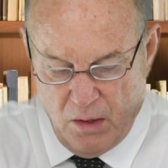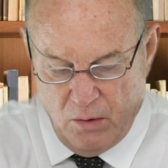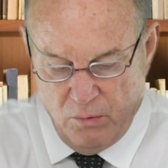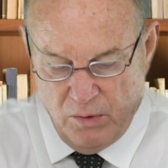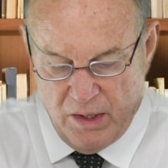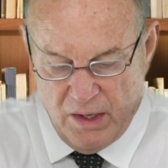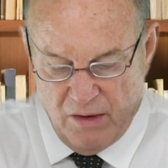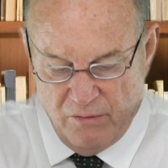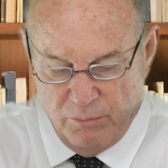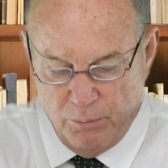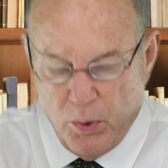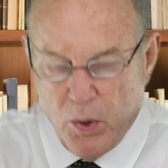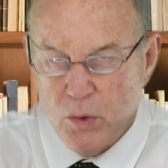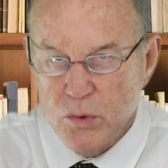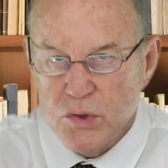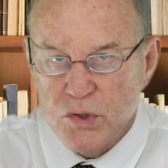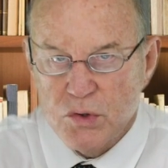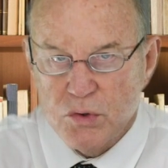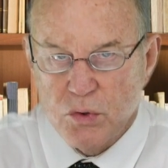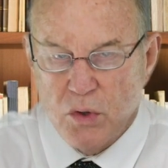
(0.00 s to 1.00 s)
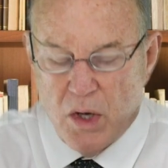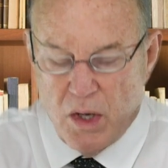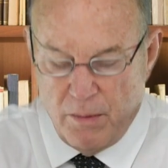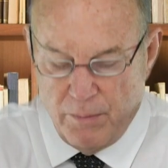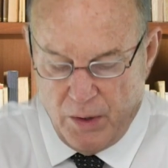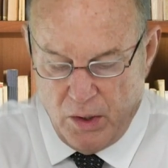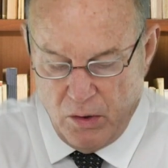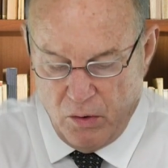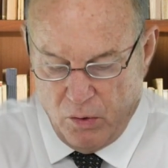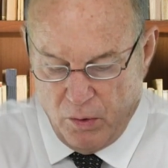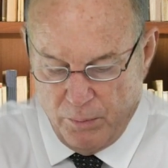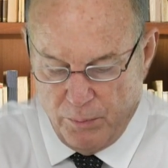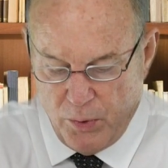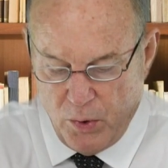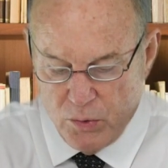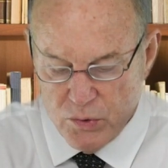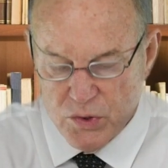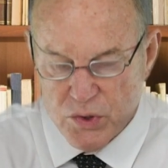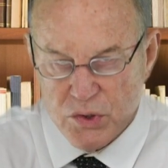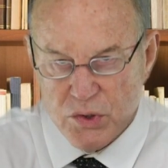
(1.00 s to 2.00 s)
We have post-trauma or
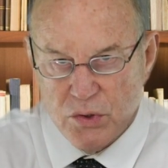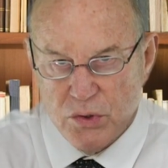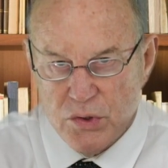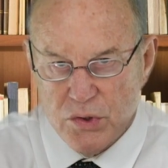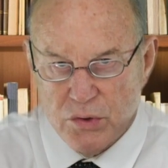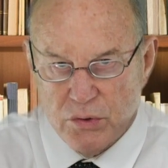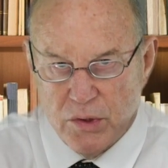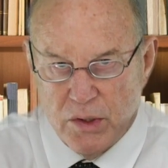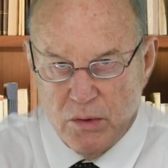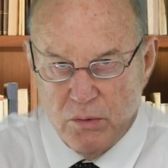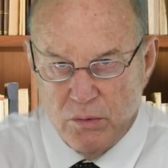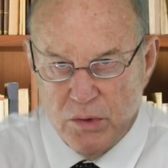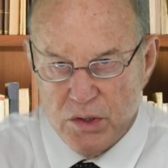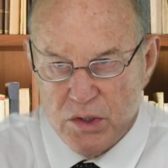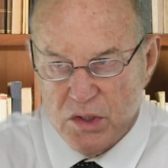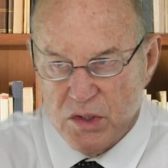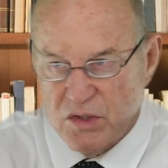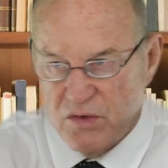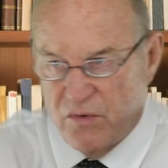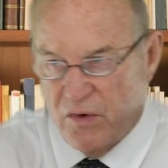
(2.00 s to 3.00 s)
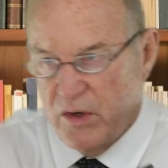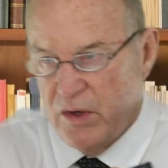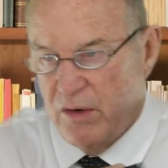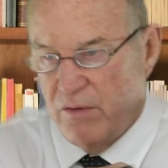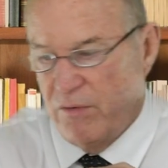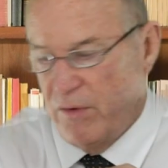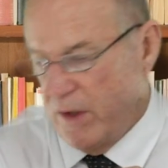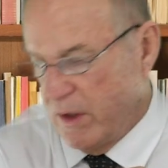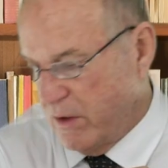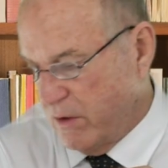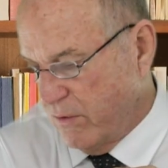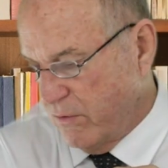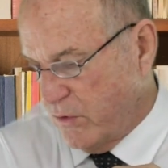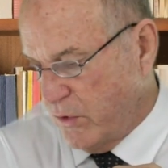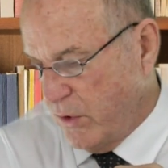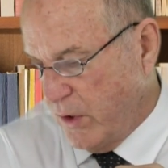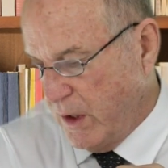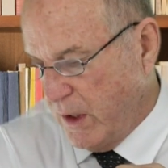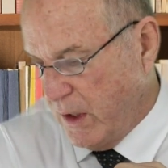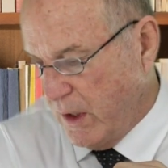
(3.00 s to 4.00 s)
post-surgery, which is very effective
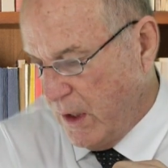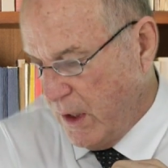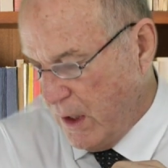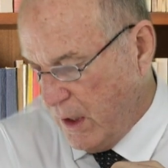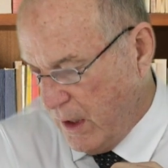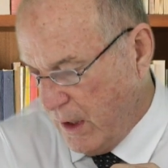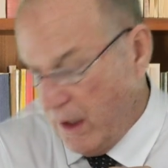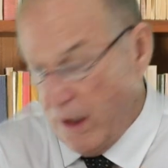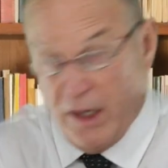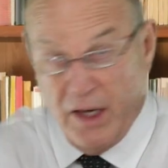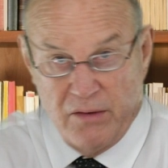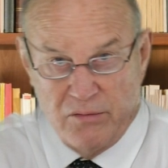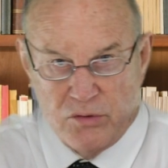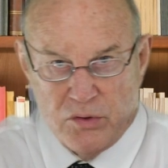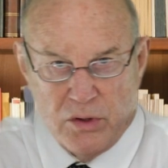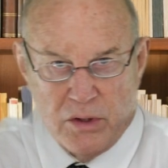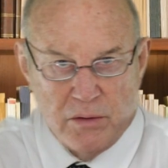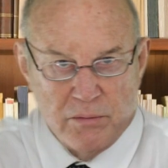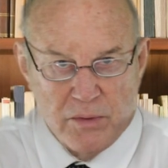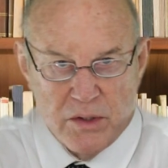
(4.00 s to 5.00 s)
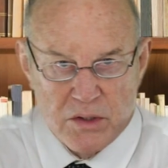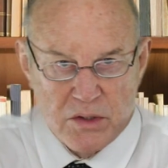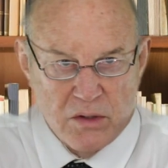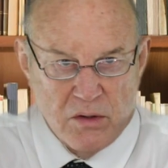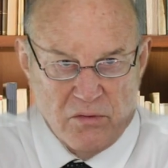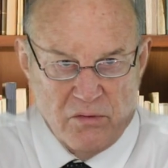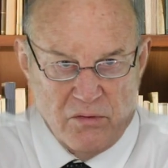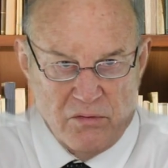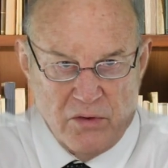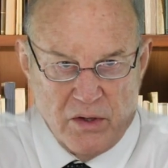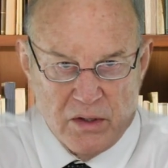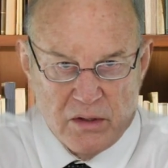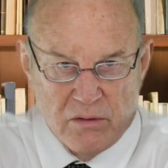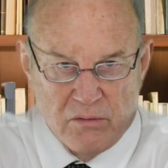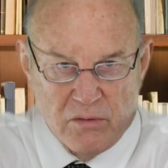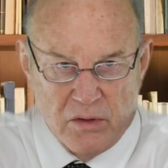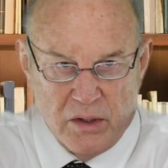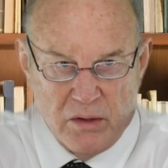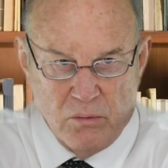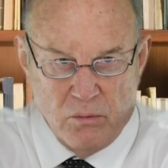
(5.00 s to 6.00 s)
treating, and I have treated myself
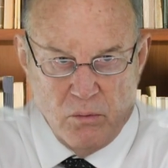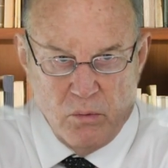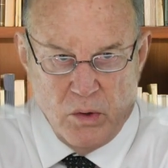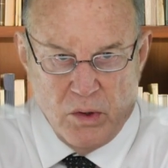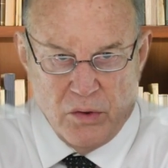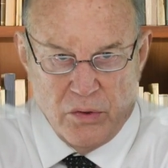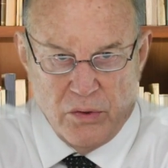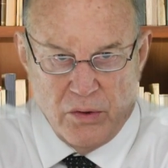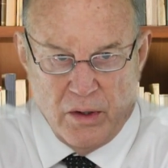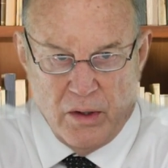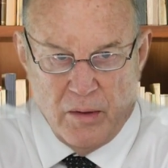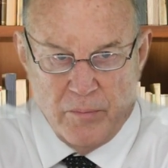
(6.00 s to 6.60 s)
effectively with